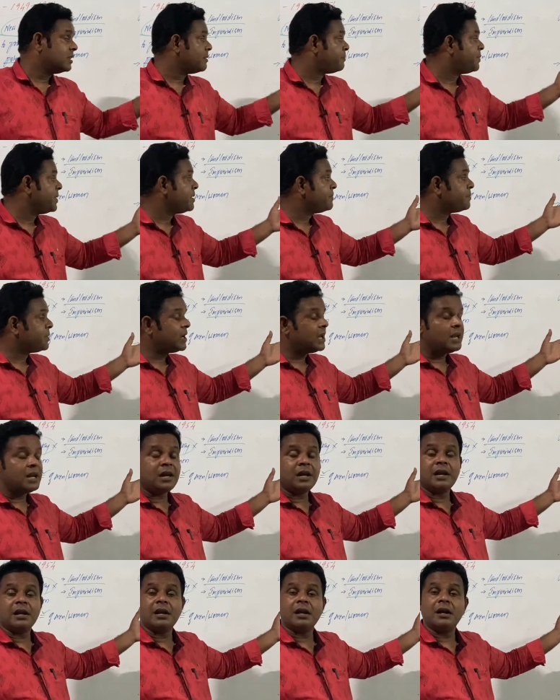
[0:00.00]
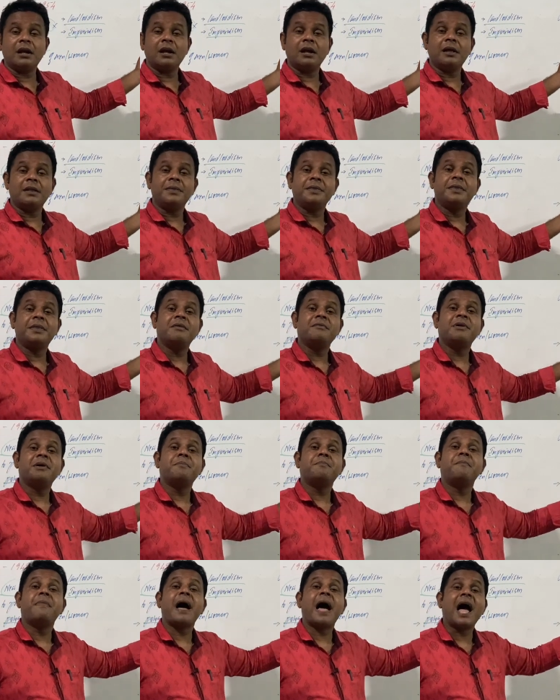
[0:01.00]
The people, they were
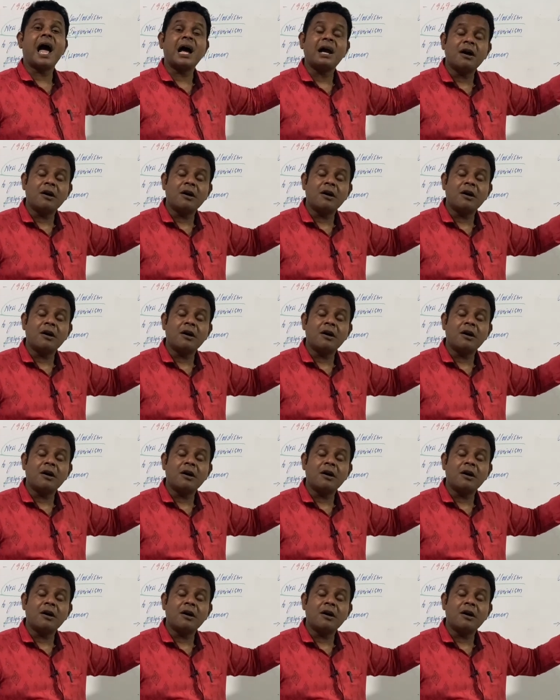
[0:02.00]
back